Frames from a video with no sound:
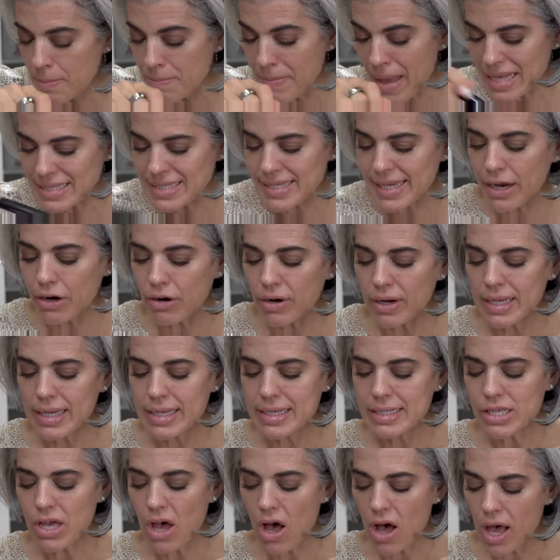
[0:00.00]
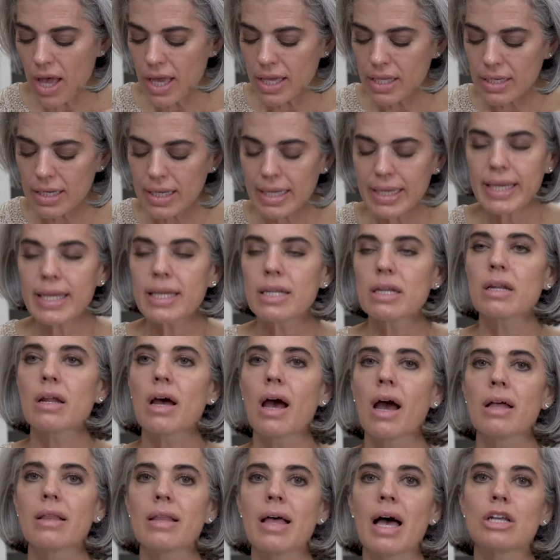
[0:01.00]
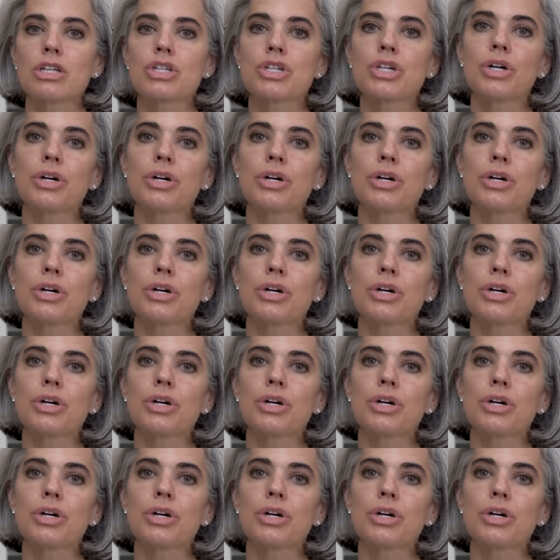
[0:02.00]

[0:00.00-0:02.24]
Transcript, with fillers: Mascara is on, heated eyelash